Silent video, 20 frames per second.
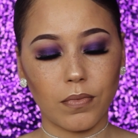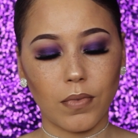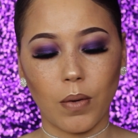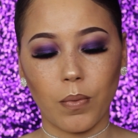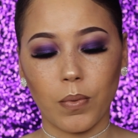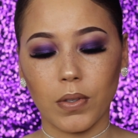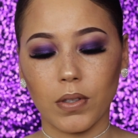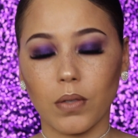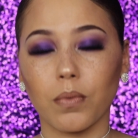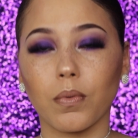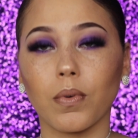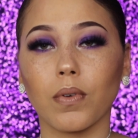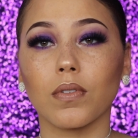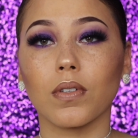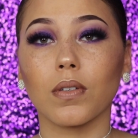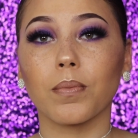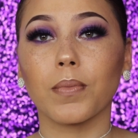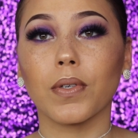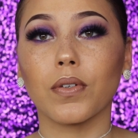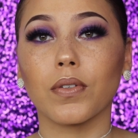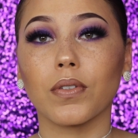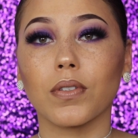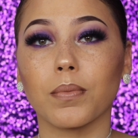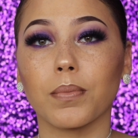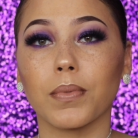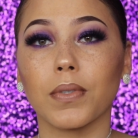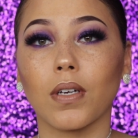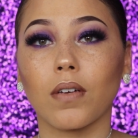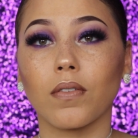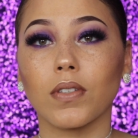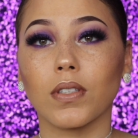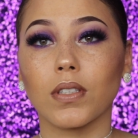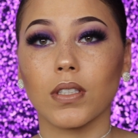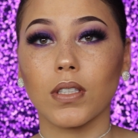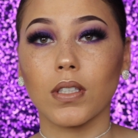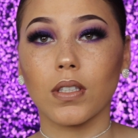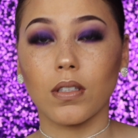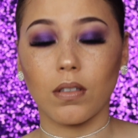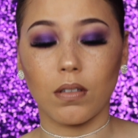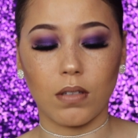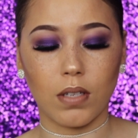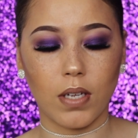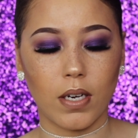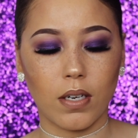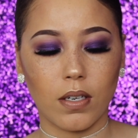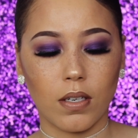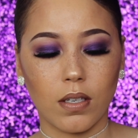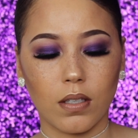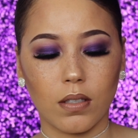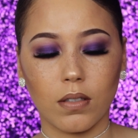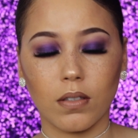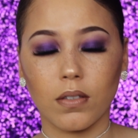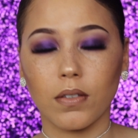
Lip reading: I want the middle to be obviously a little wider.